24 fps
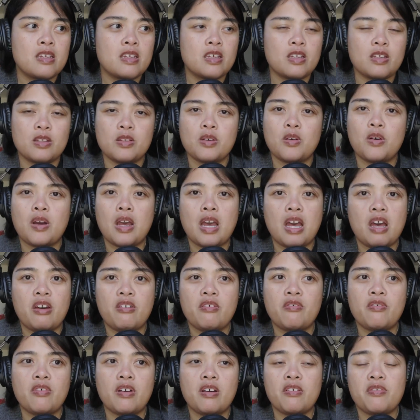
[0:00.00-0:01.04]

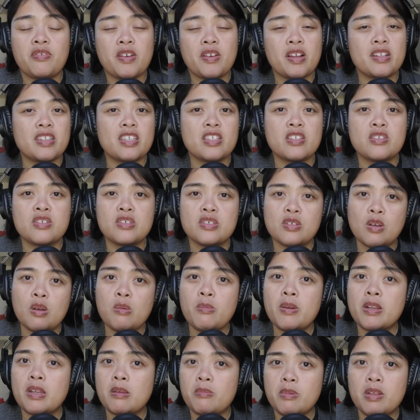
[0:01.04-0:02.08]
have affected so
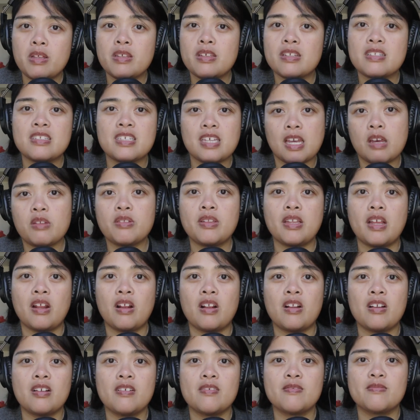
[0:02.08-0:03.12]
many millions out
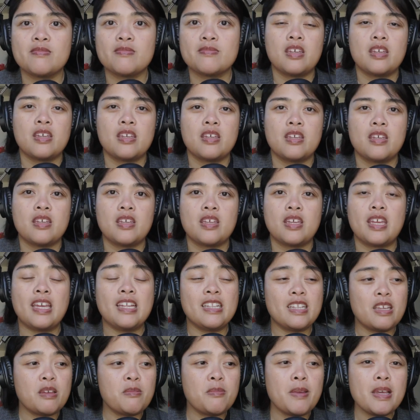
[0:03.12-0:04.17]
there.
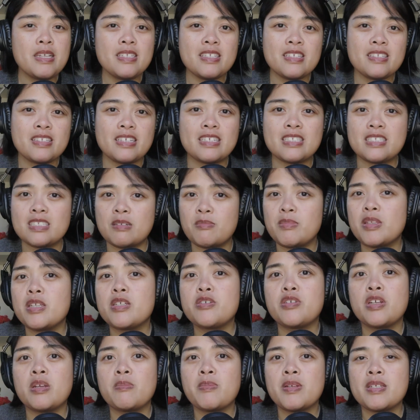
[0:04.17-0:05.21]
And the amazing thing, some of the
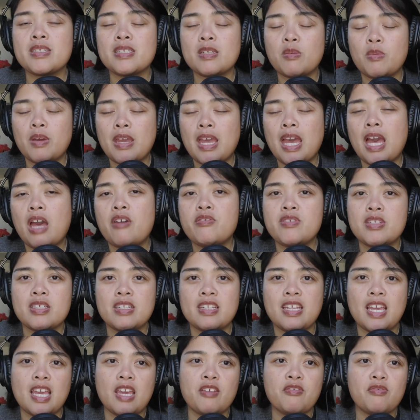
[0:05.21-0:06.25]
treatments that we have
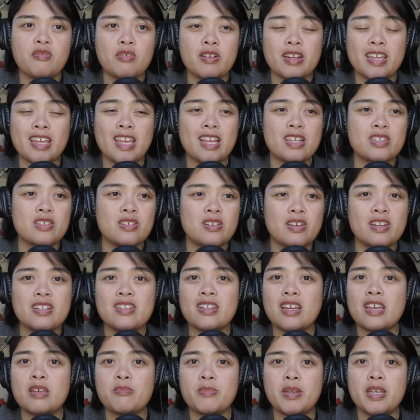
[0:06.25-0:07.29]
today for cancer and
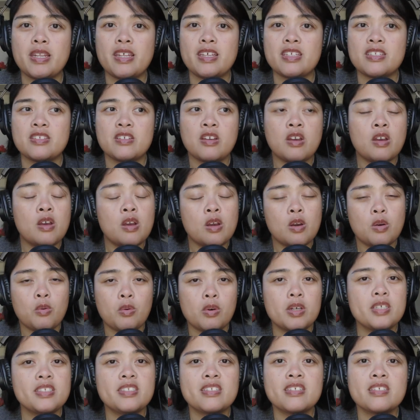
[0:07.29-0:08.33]
diabetes
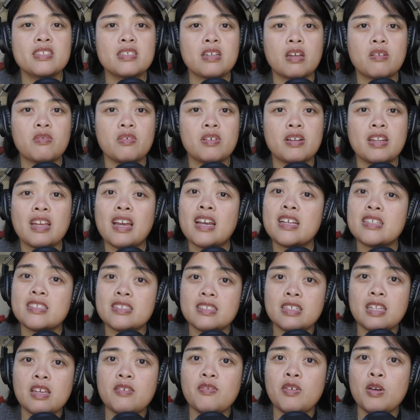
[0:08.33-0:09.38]
was discovered at
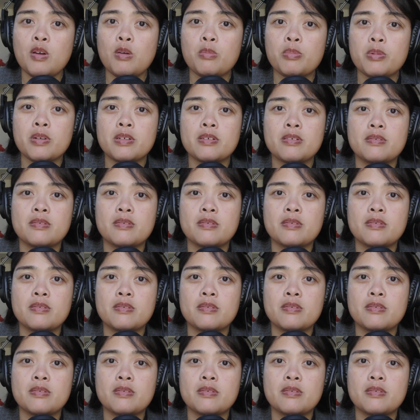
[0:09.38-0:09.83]
City of Hope.